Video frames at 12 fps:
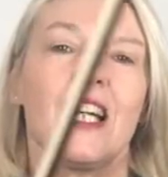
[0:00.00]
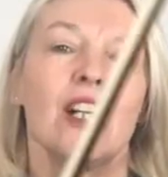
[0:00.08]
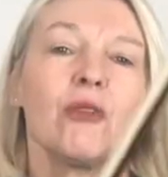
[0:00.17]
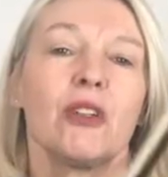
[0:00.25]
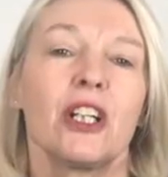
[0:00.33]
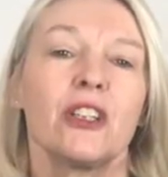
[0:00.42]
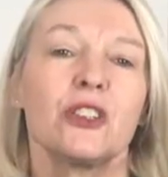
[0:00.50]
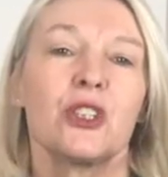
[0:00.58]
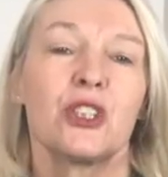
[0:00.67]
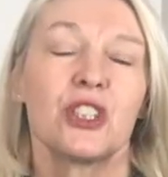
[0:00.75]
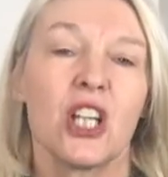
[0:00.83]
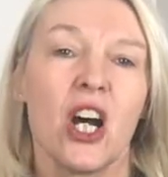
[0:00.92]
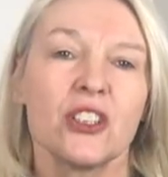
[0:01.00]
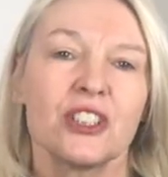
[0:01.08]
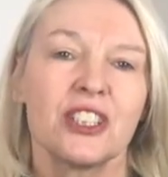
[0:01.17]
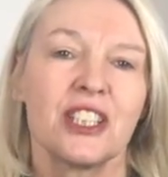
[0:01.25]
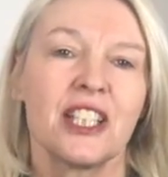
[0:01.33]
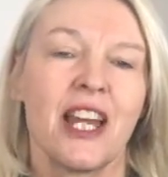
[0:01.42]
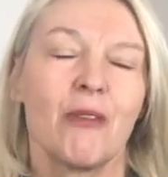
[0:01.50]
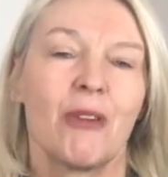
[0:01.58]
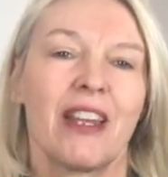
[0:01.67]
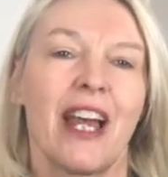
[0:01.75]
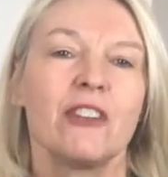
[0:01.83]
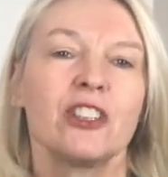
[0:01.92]
We're going to start today
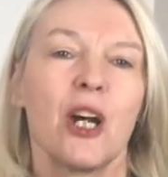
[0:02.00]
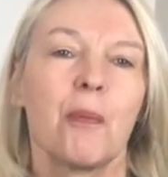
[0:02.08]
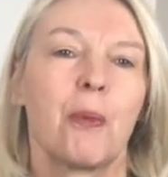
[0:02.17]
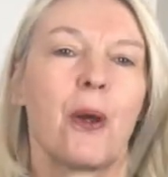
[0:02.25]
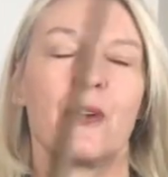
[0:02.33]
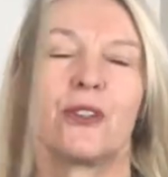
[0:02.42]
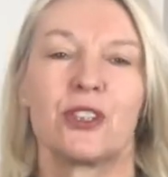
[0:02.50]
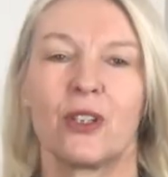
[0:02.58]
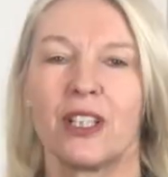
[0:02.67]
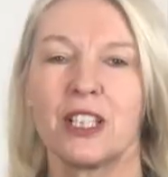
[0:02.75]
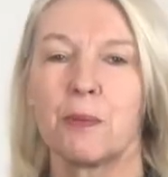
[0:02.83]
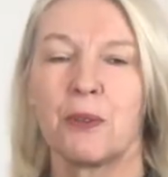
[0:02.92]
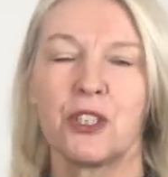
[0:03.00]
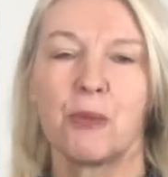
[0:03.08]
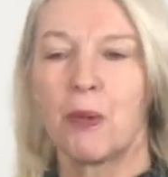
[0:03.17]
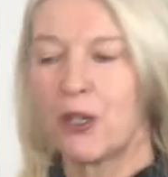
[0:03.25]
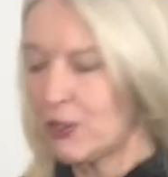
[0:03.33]
without our bow, so let's put your bow